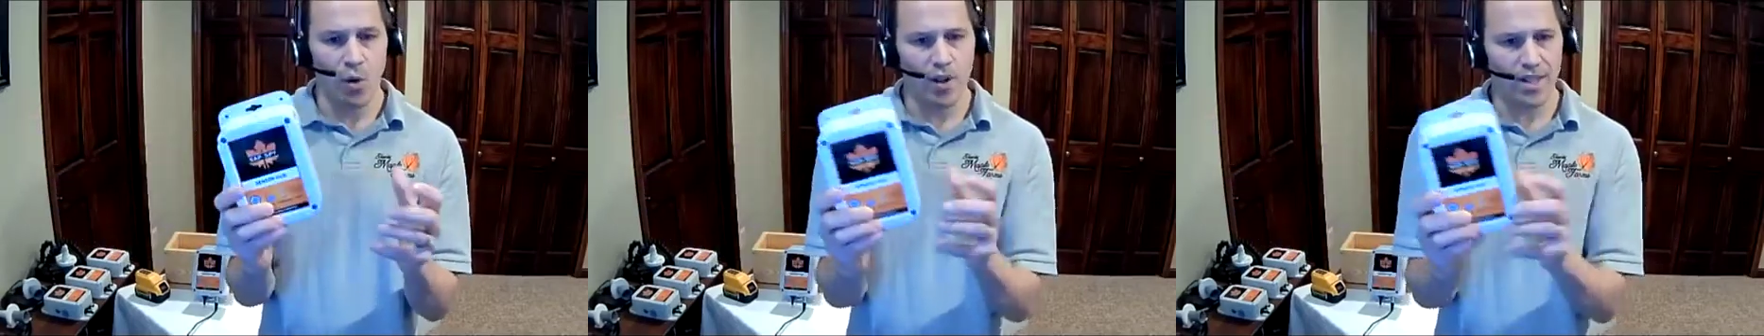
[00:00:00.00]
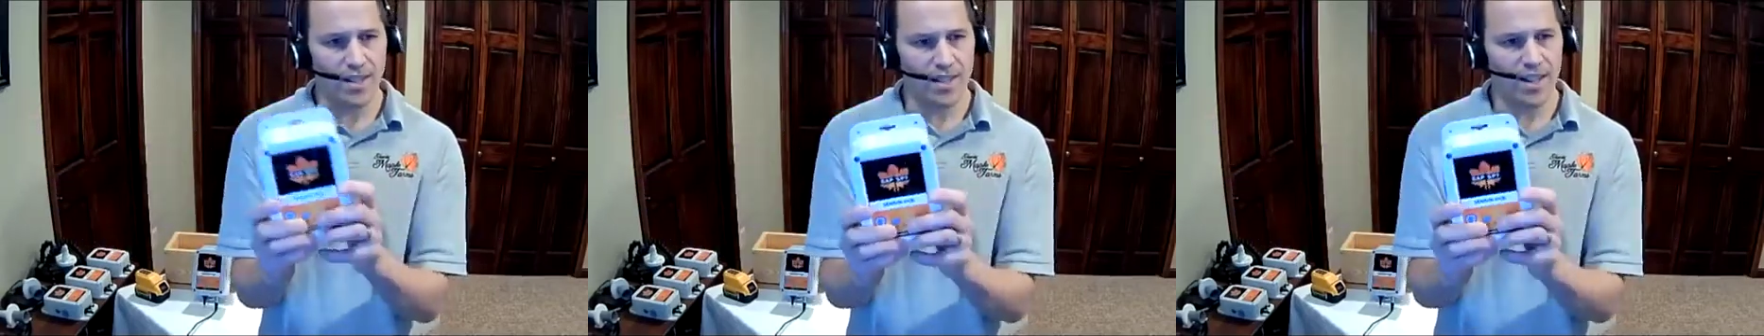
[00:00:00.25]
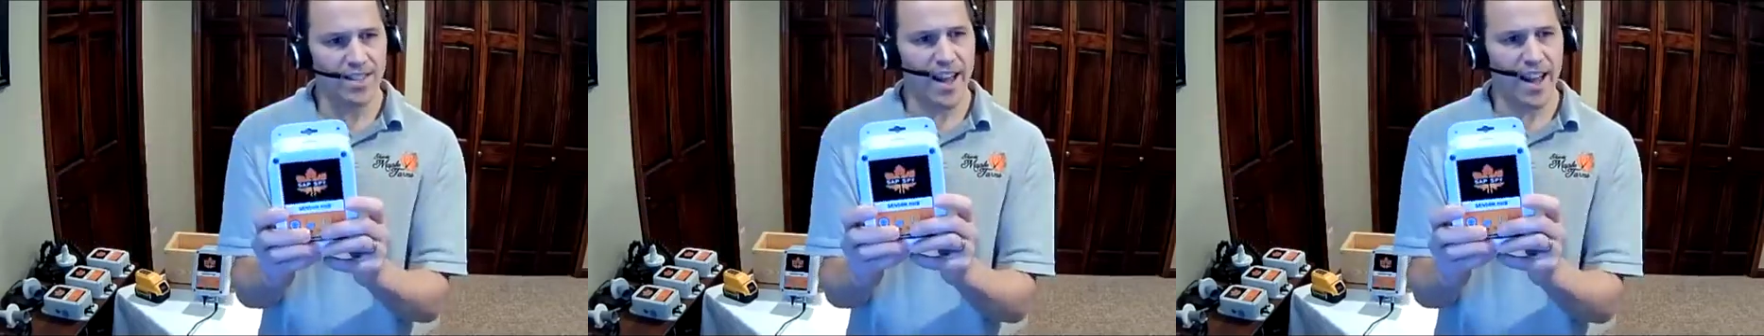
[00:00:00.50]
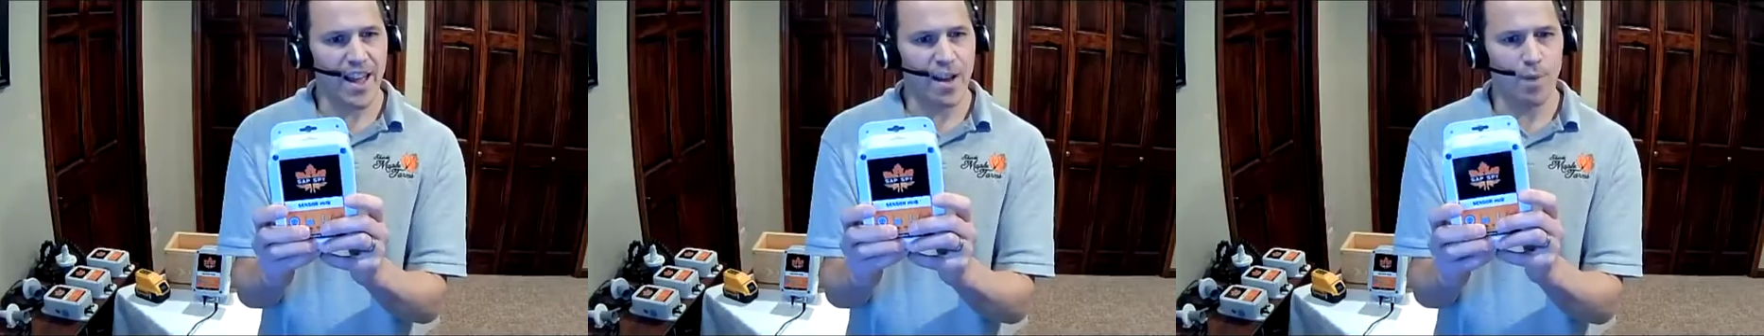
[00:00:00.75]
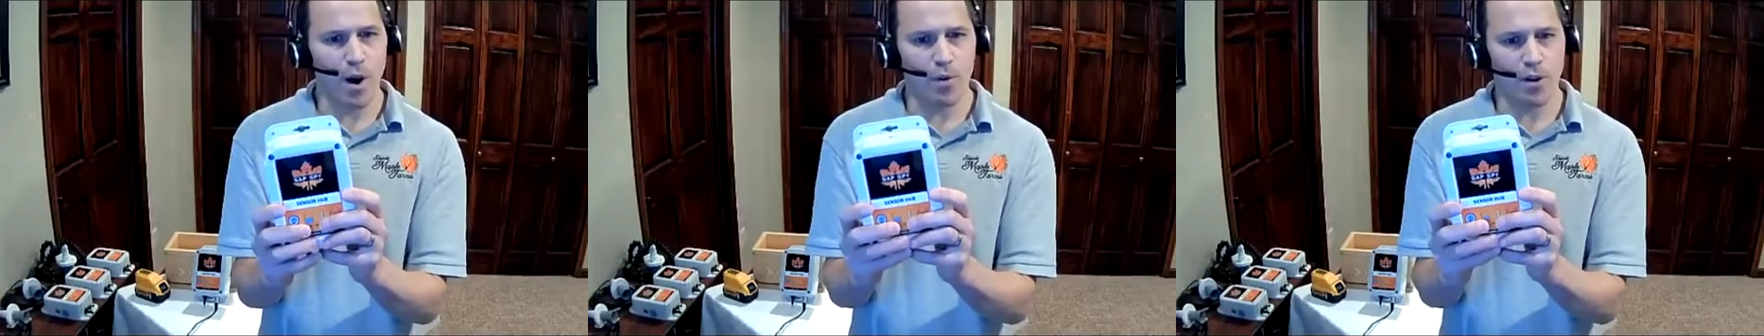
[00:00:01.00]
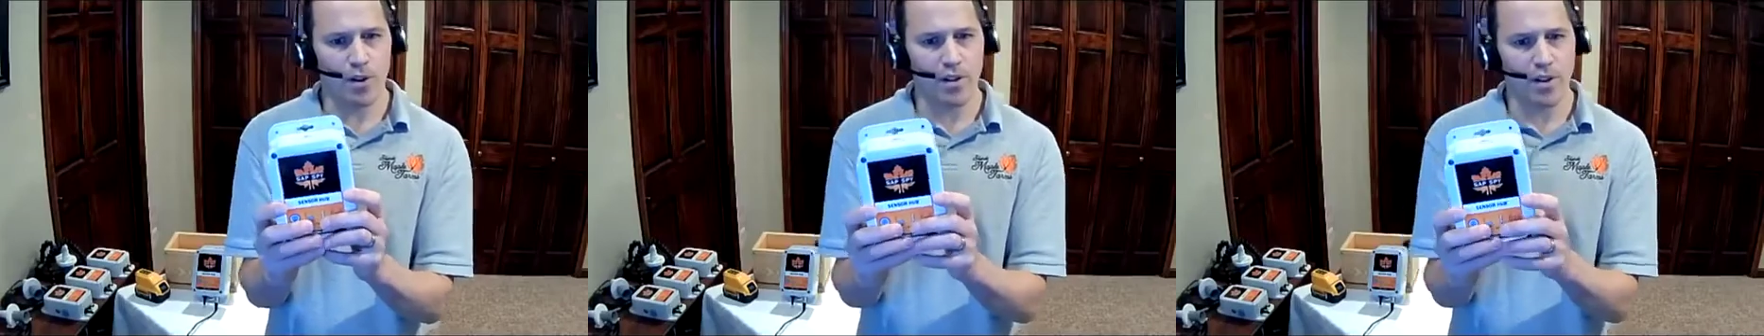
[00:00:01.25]
When it does not have
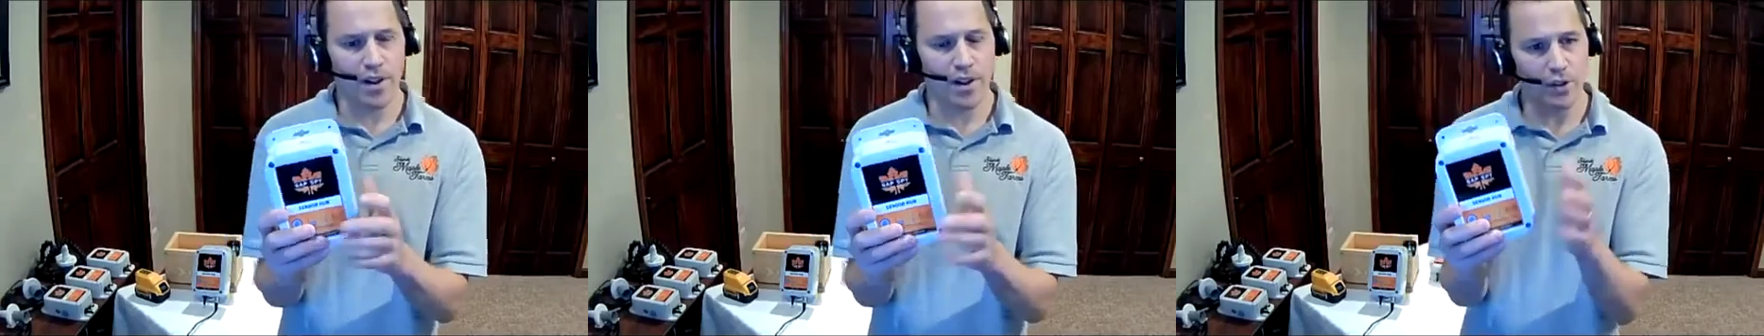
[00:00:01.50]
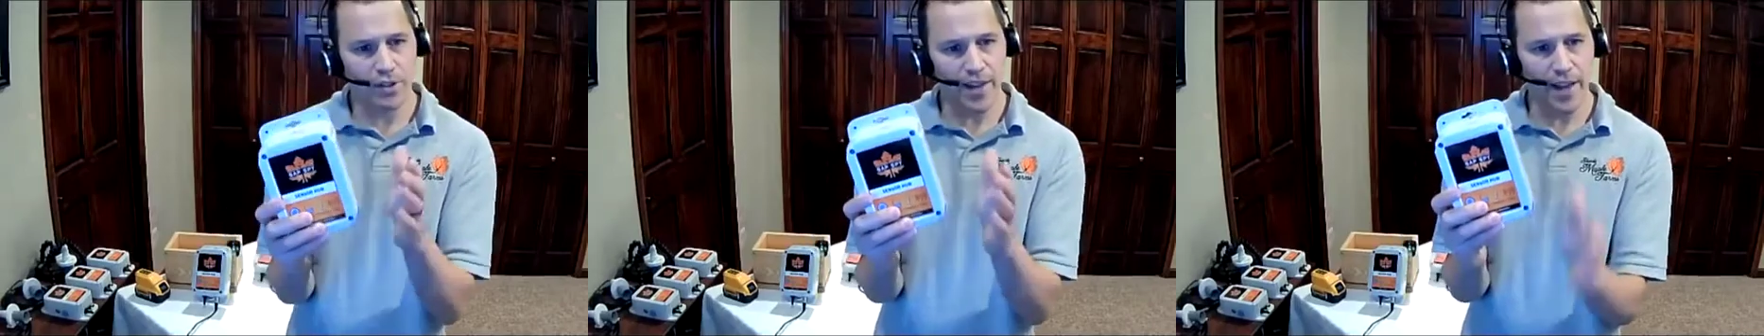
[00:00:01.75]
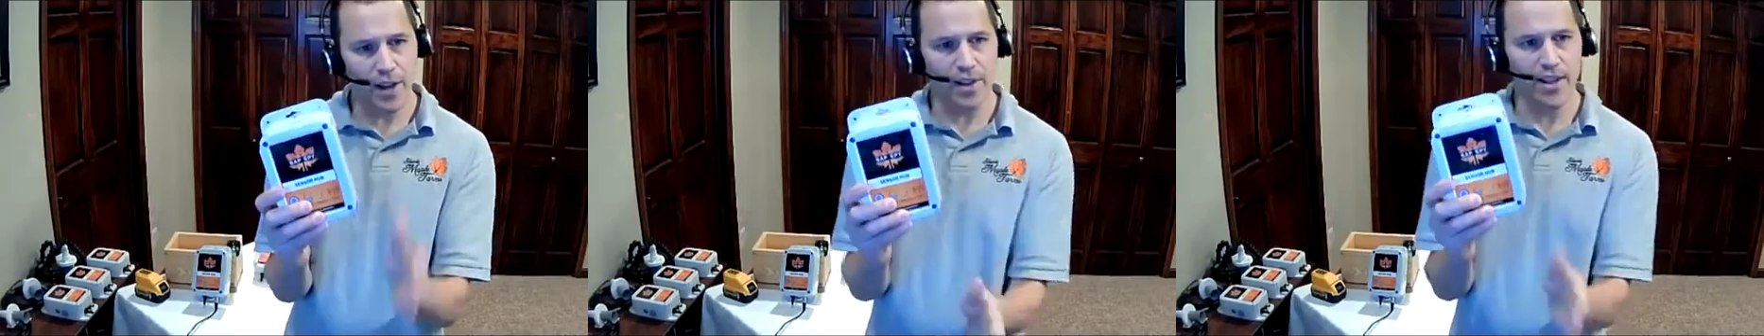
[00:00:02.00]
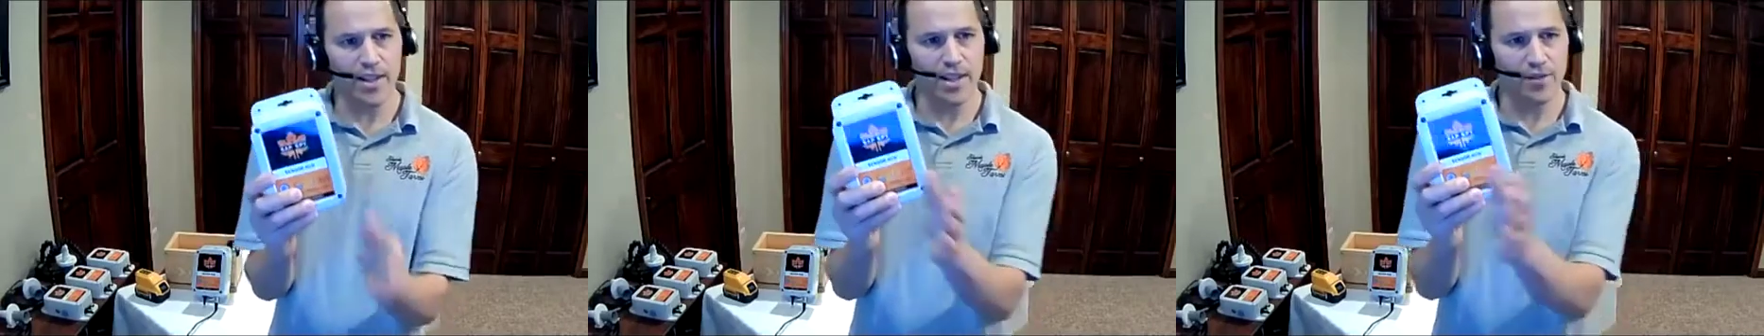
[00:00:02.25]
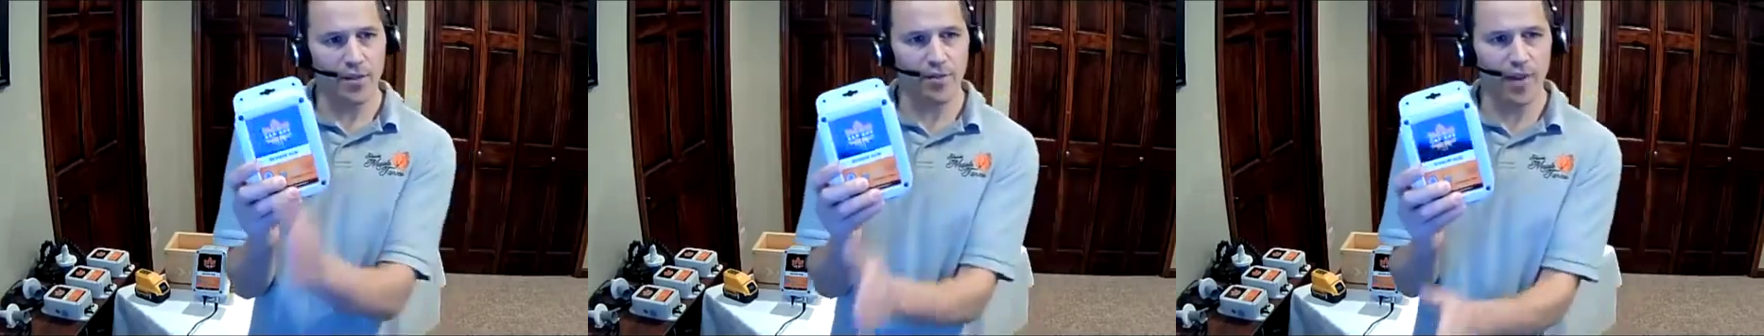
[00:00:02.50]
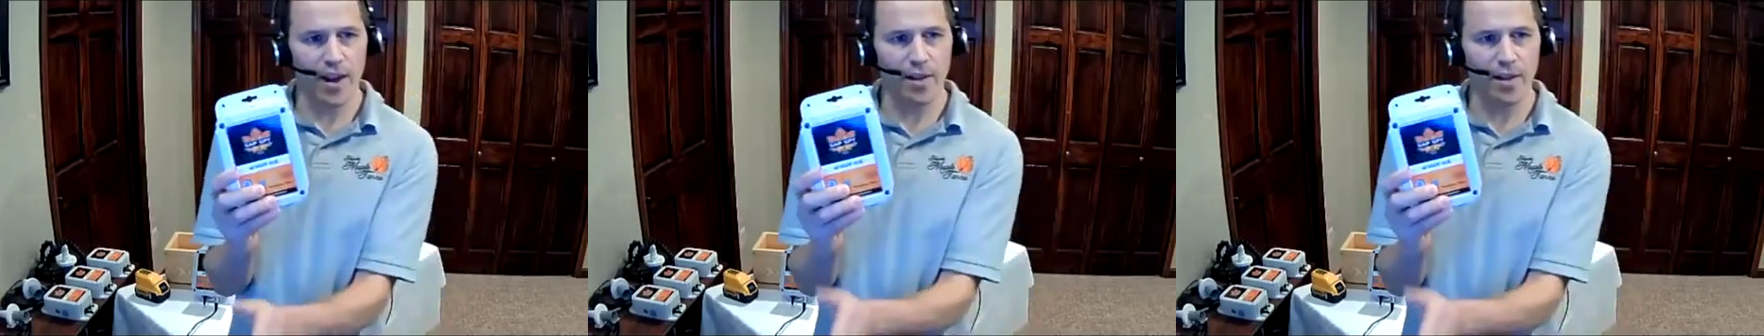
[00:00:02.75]
power, it'll take readings every
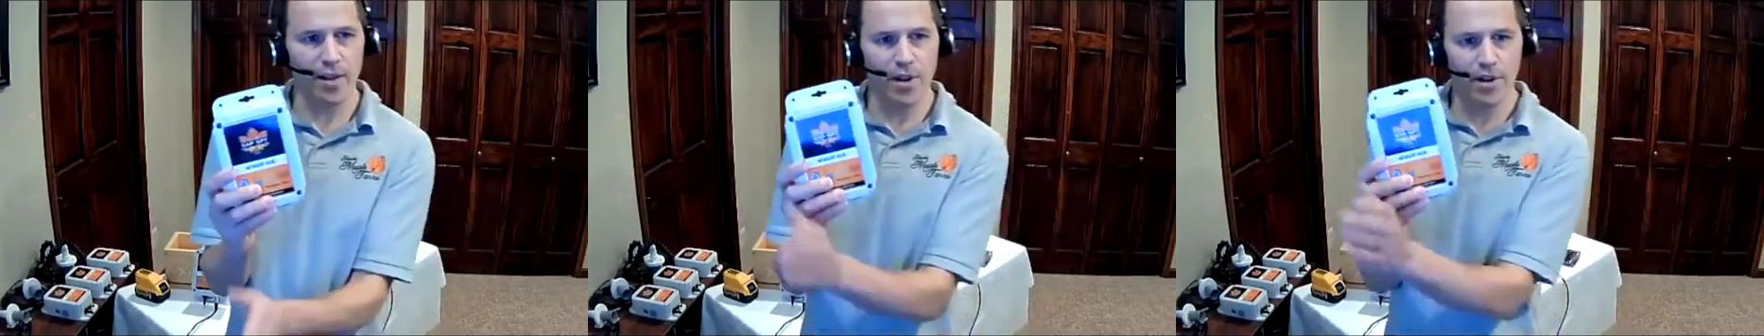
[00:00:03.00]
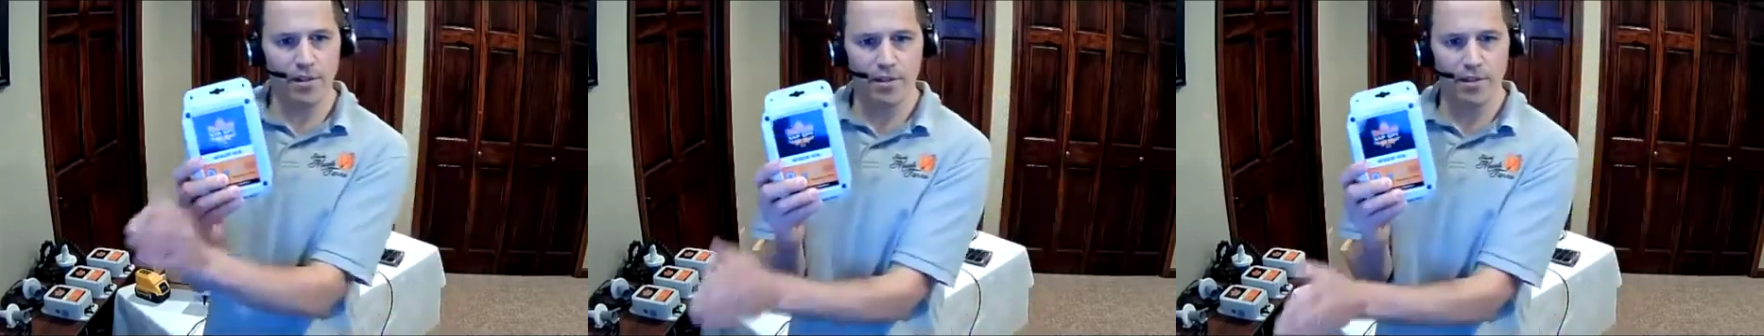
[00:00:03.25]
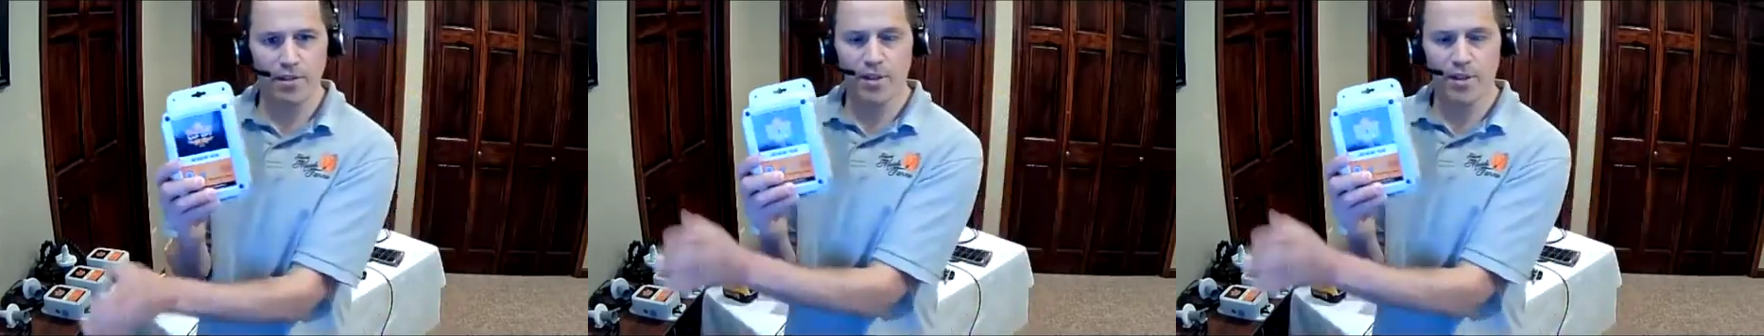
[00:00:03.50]
5 minutes